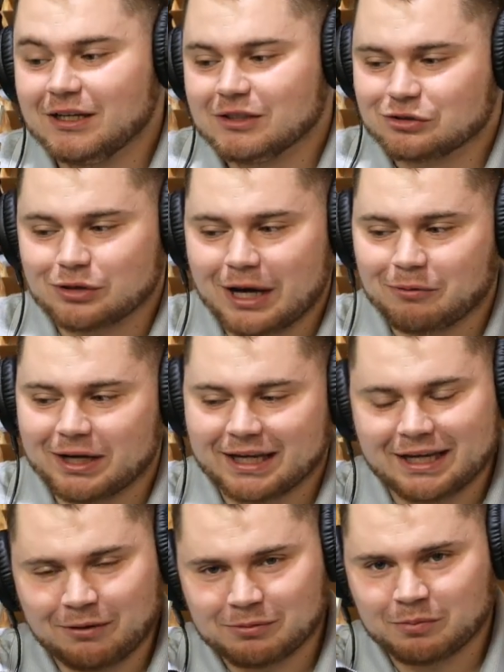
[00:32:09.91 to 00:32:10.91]
So that way it
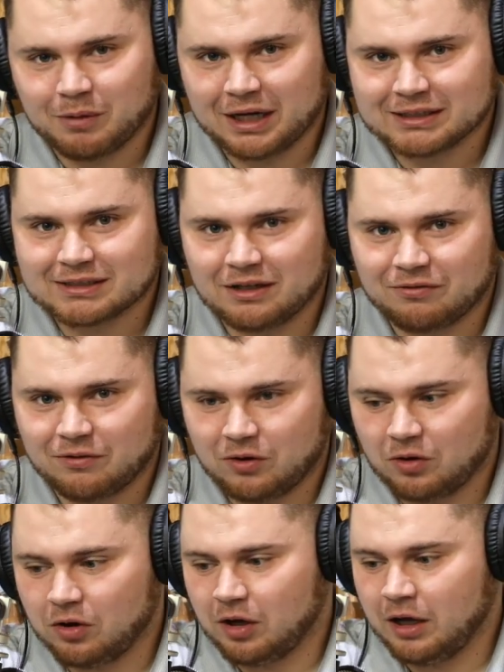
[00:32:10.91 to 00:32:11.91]
kept my stuff
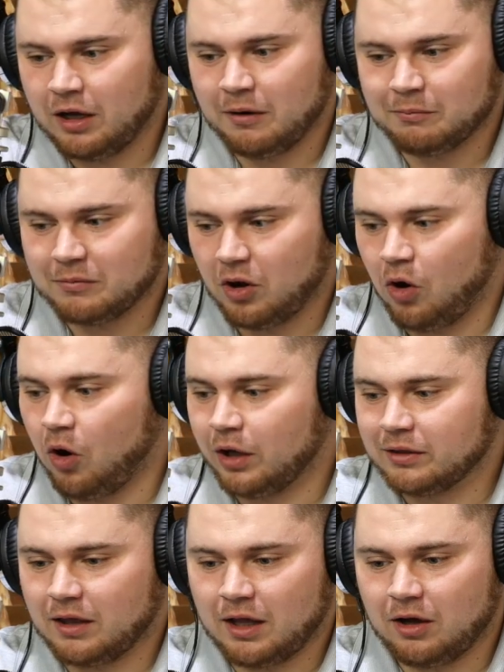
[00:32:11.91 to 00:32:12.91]

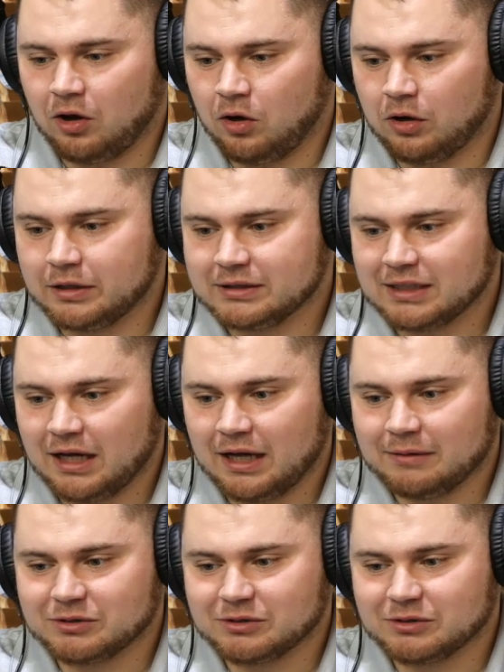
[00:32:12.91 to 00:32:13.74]
on time,